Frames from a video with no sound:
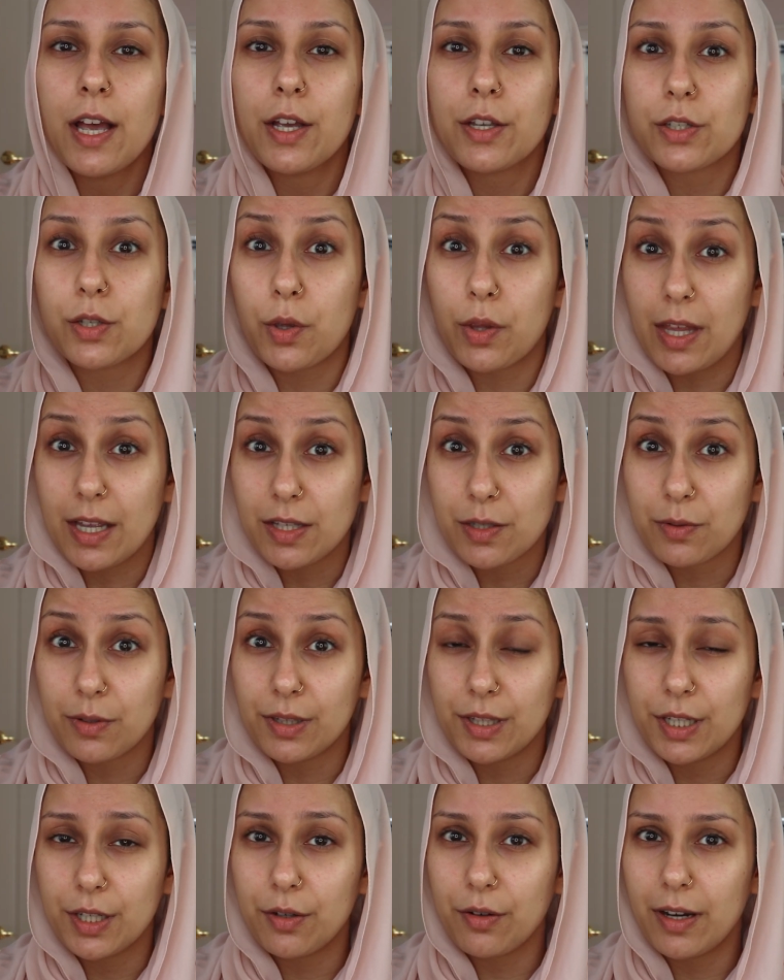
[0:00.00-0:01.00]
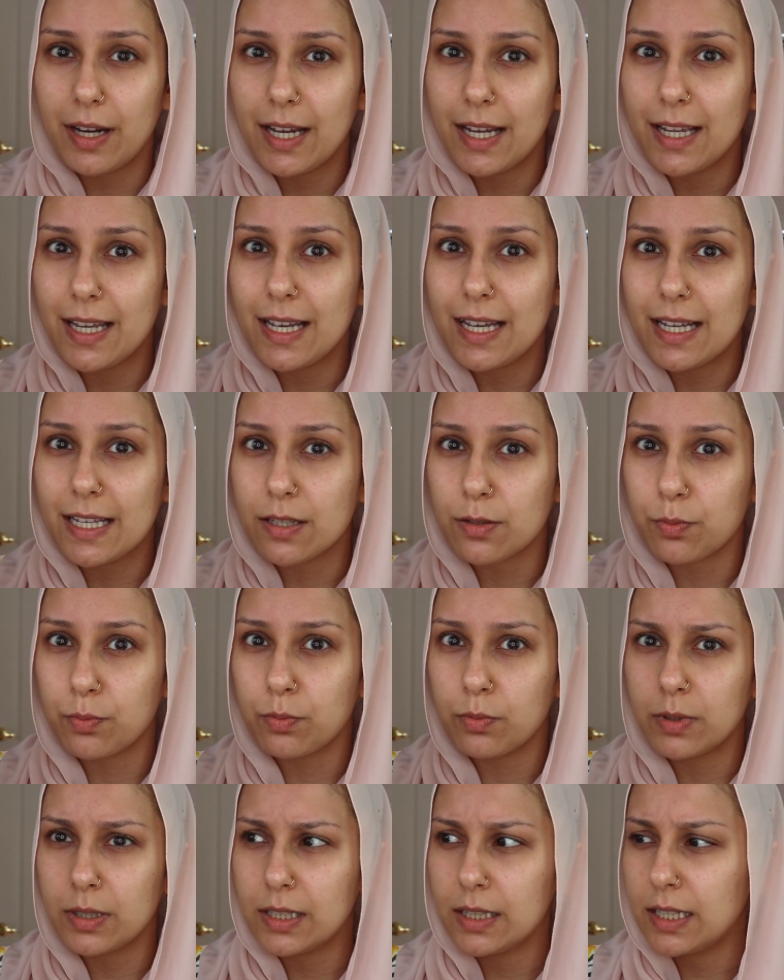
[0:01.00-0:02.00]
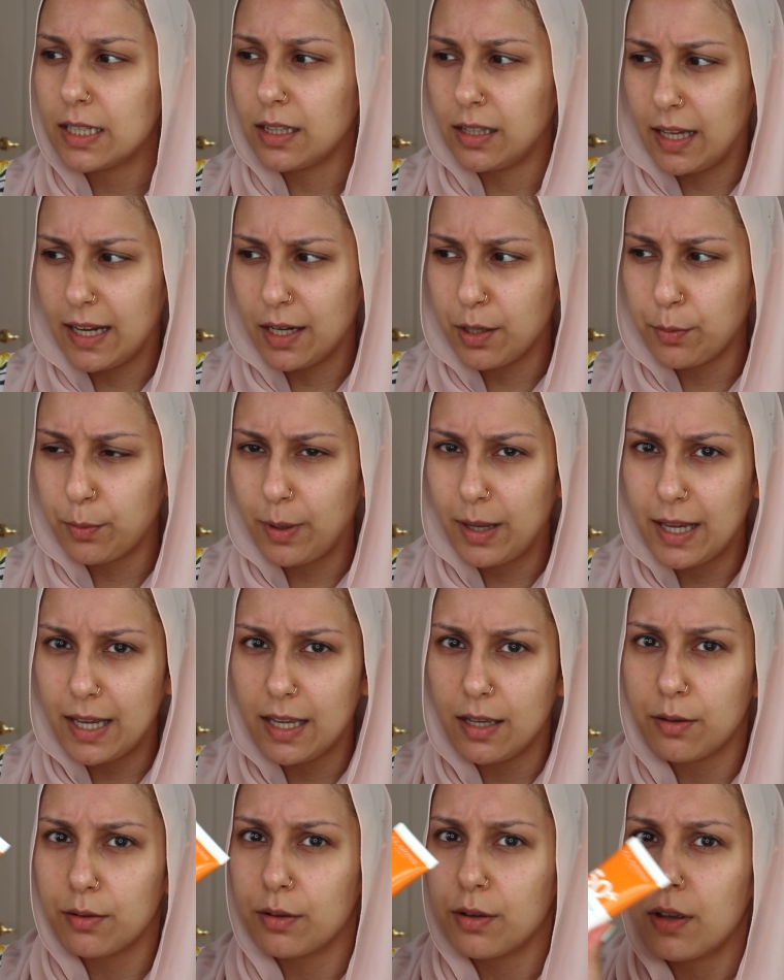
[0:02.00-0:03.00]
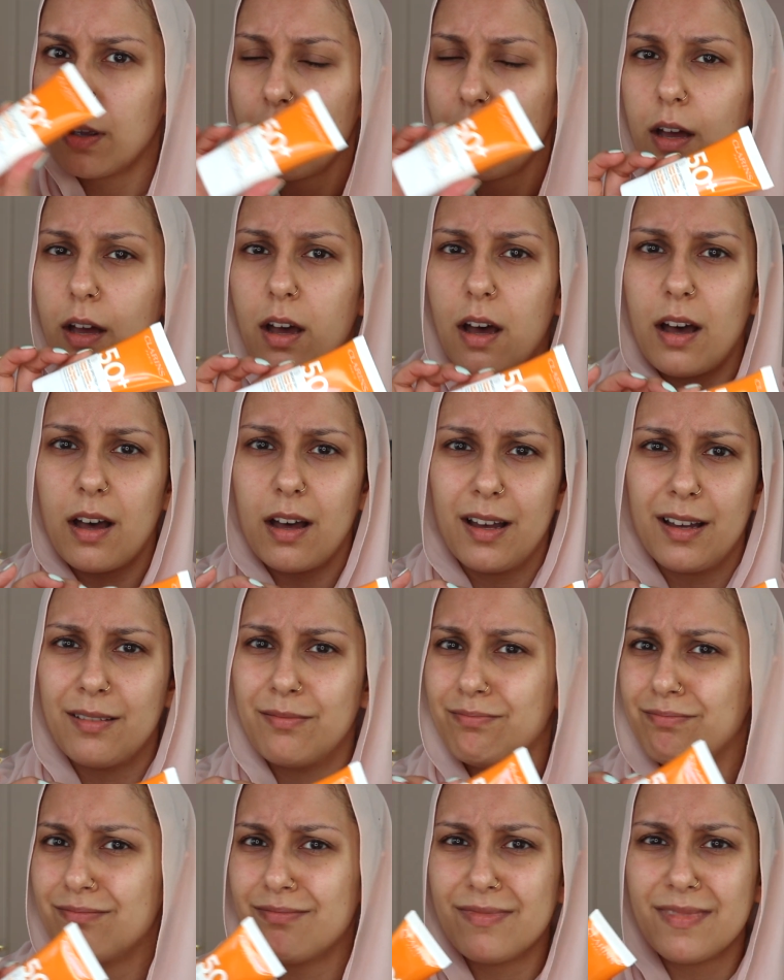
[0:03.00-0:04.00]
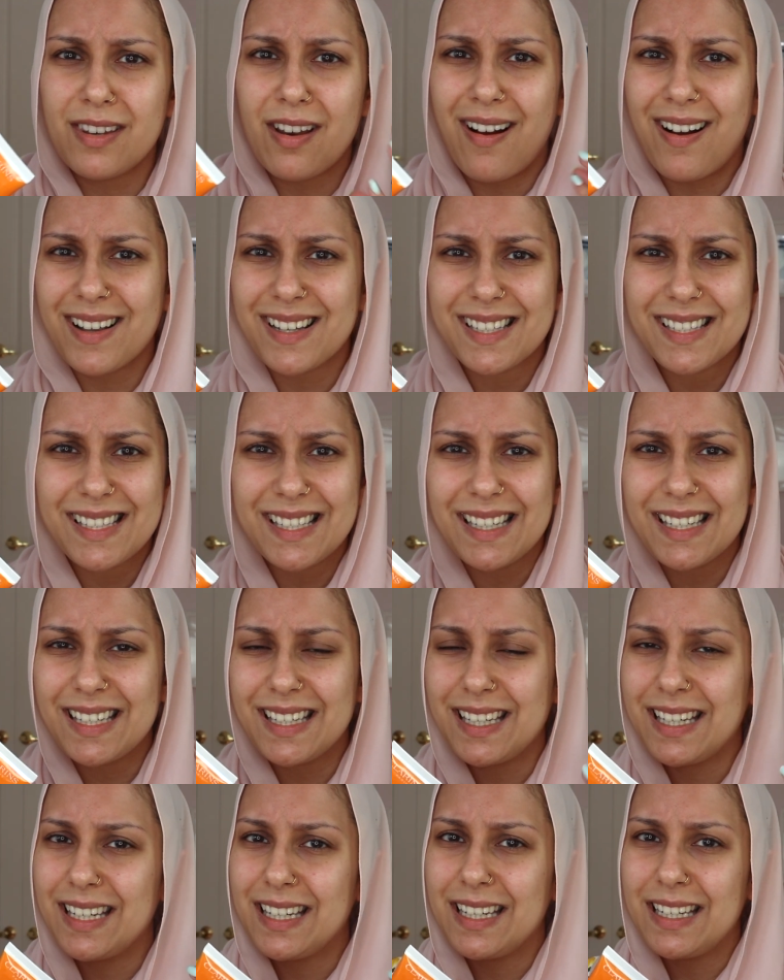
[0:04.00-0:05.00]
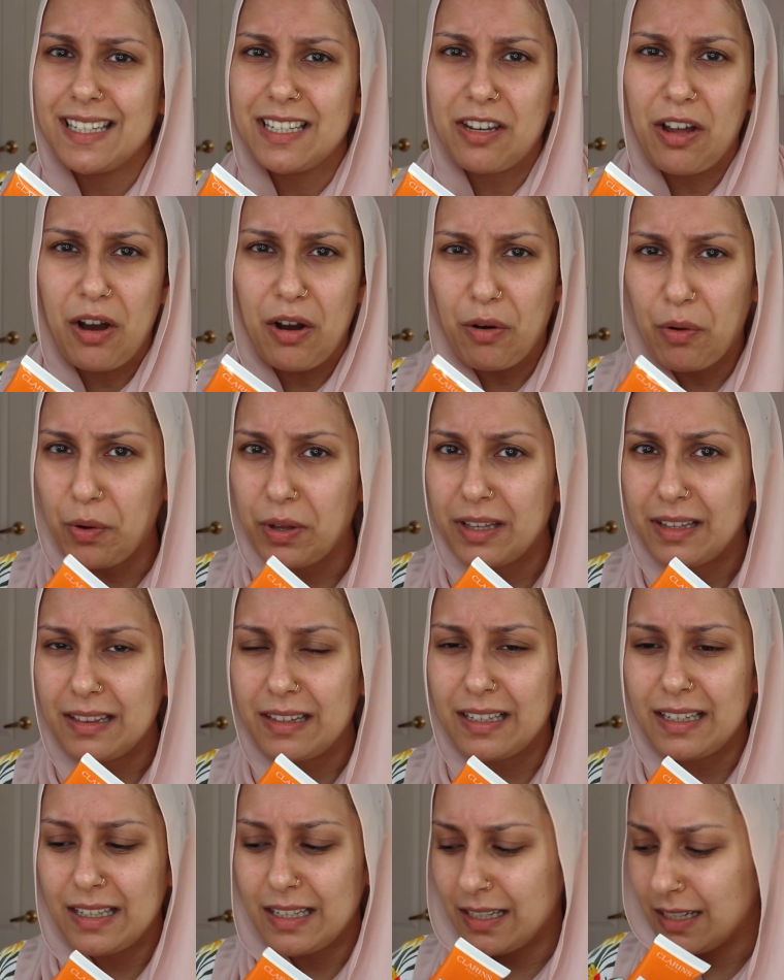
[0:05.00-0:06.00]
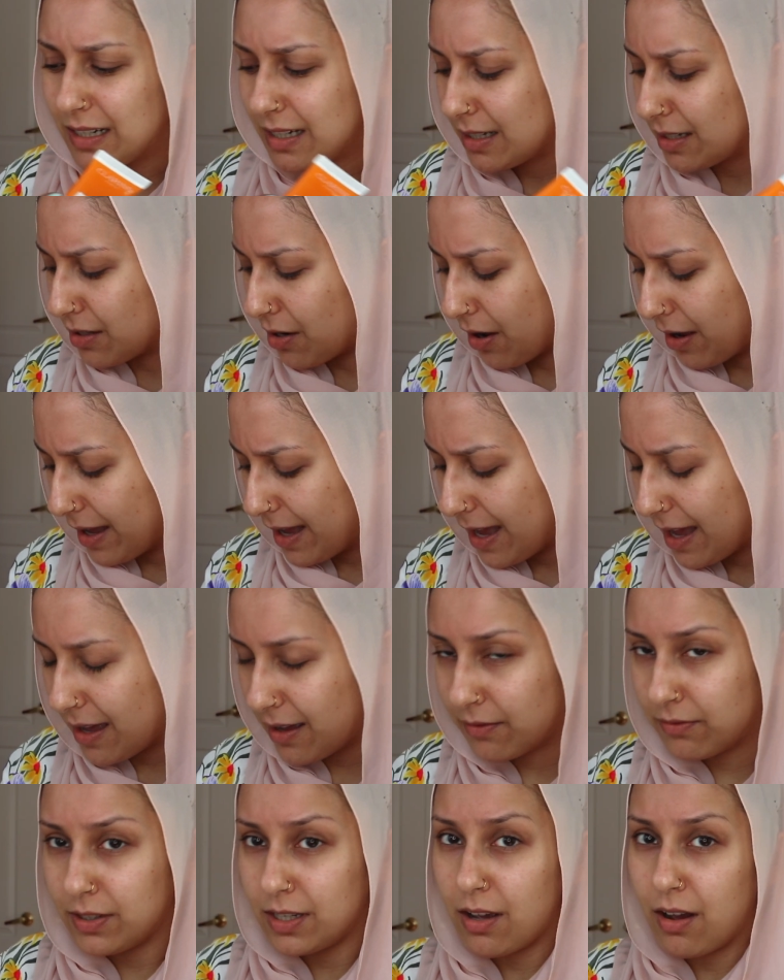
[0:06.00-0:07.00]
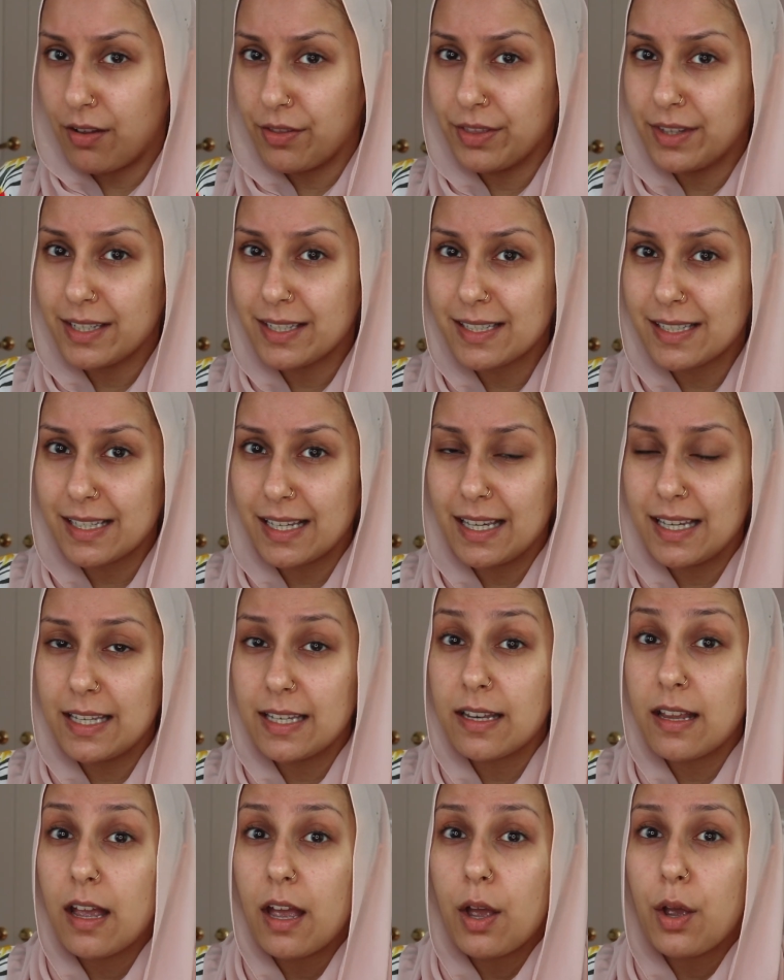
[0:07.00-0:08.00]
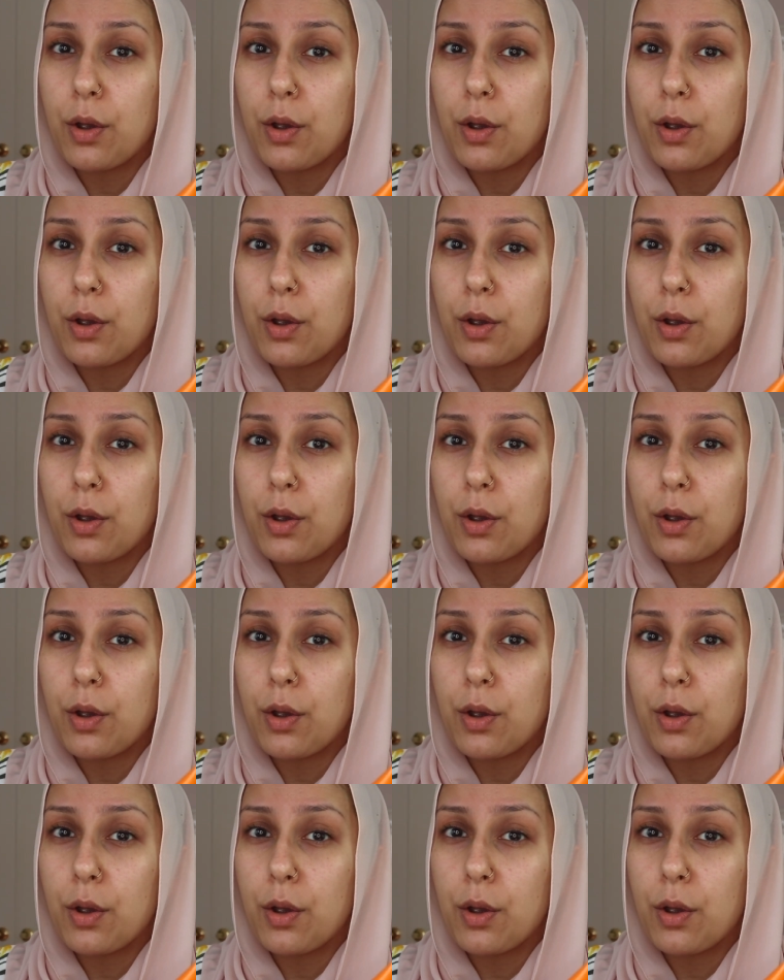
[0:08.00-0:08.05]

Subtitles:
So that's really great. It's really lightweight, not sticky, not oily, not heavy on the skin.